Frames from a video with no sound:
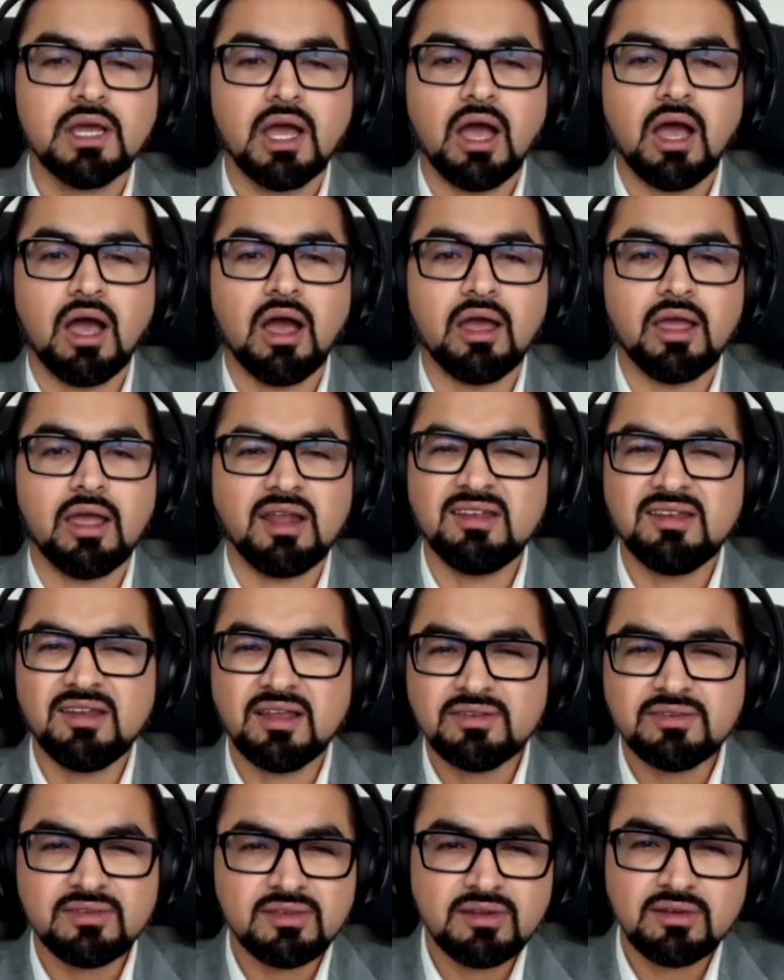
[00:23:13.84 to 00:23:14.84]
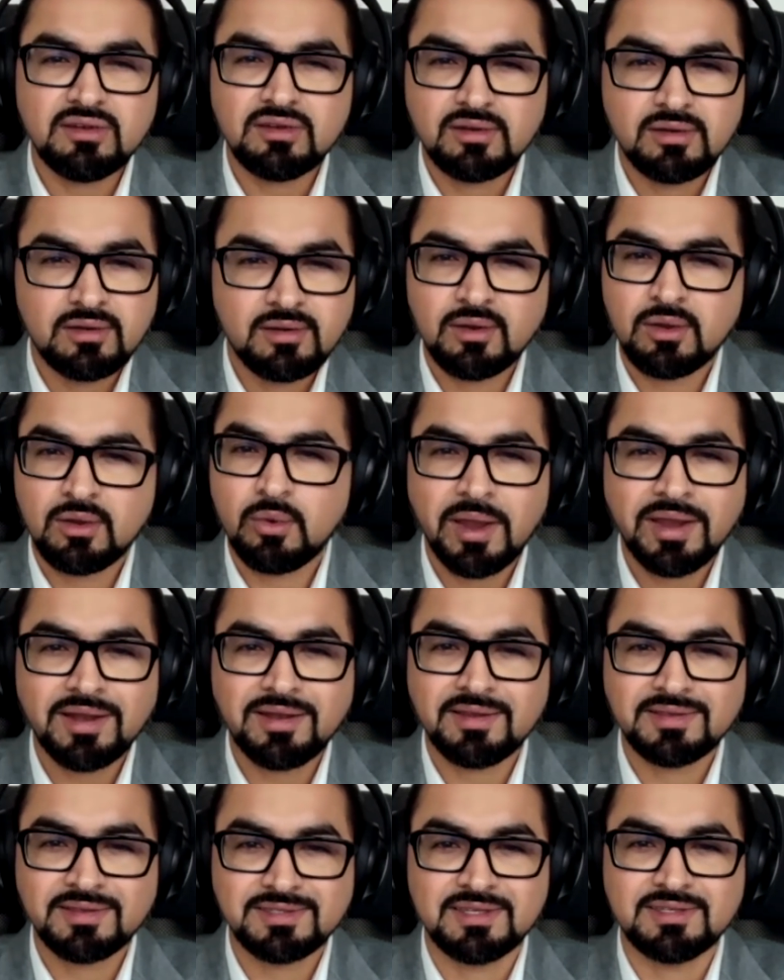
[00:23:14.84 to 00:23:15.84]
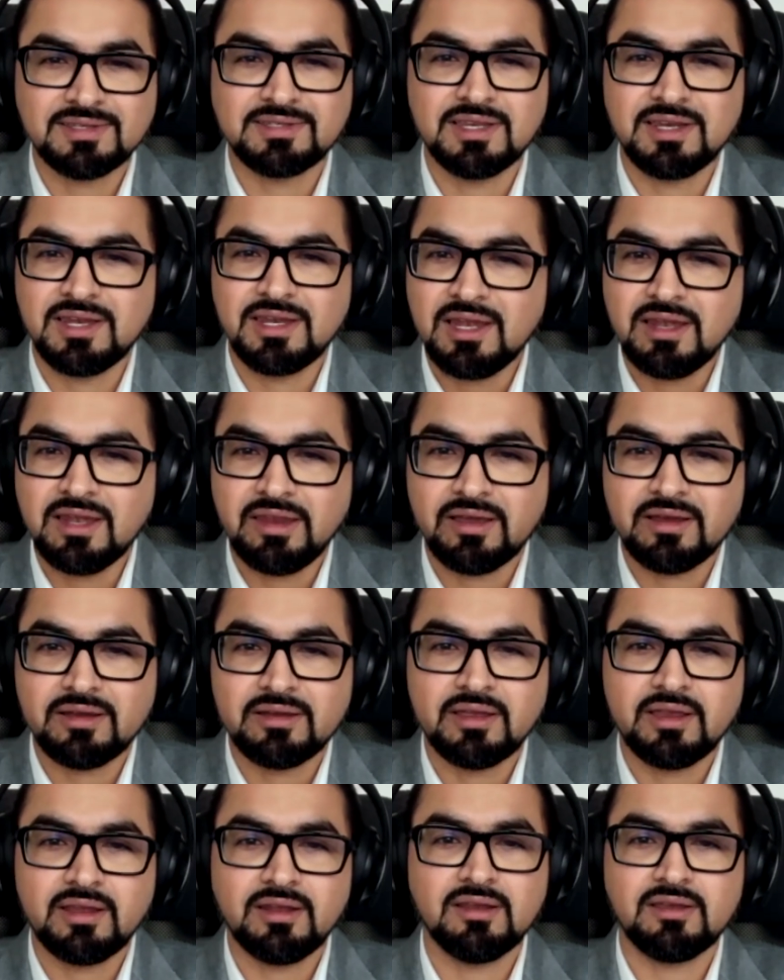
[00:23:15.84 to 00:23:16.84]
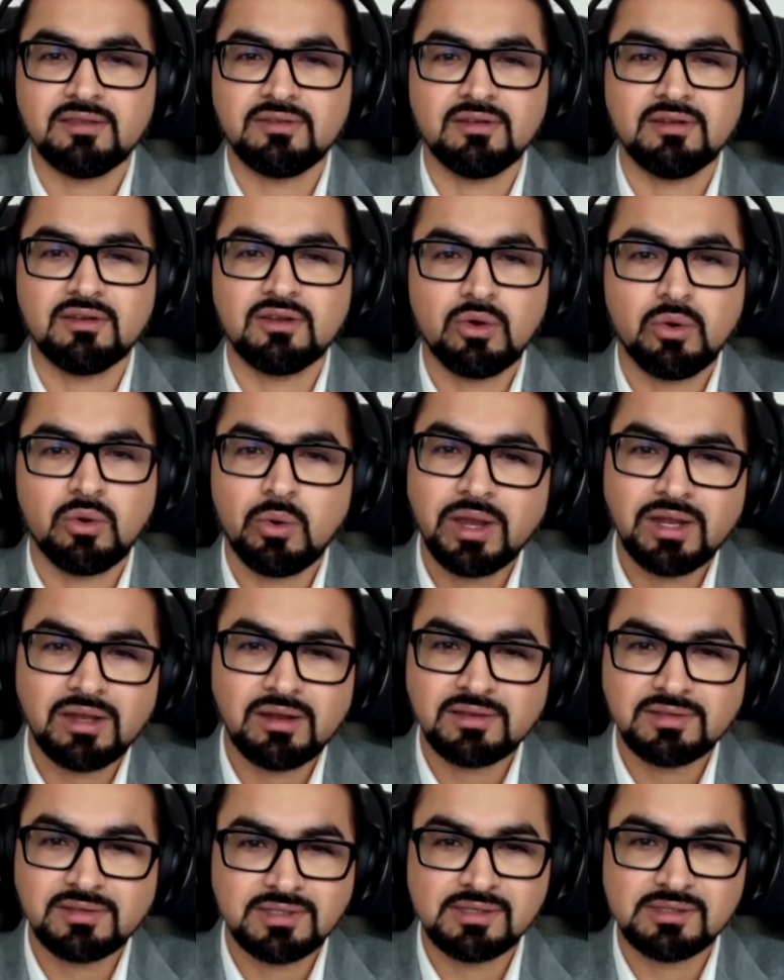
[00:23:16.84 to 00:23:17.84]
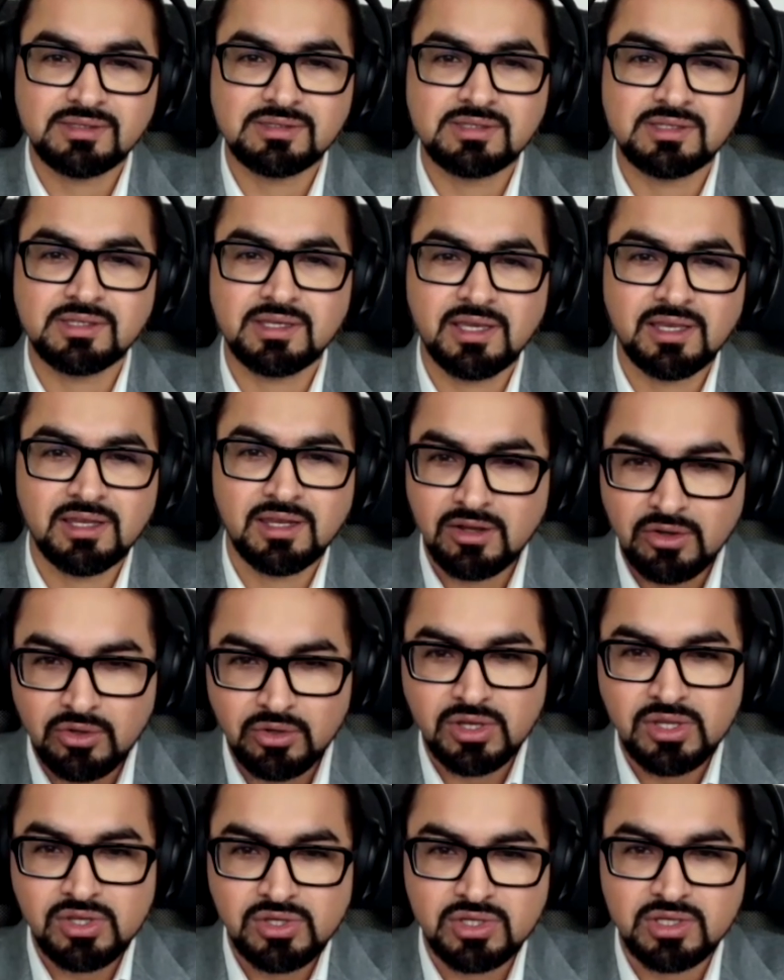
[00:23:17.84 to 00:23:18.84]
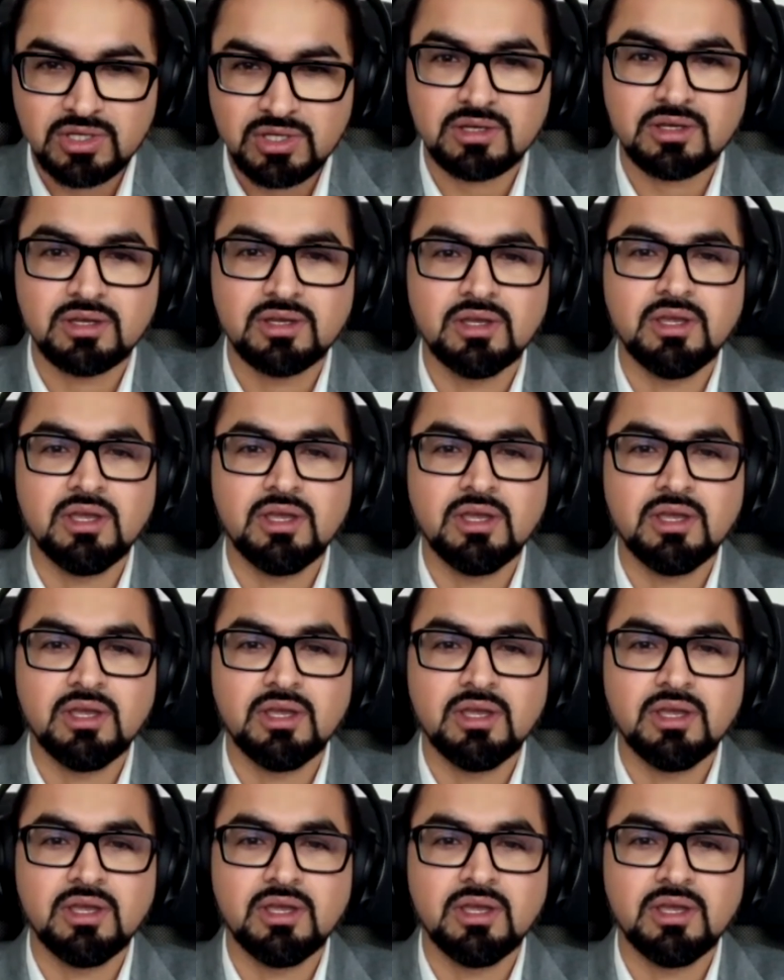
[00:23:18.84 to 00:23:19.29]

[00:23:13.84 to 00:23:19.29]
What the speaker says: It doesn't quite exist in India. It doesn't quite exist in Indonesia.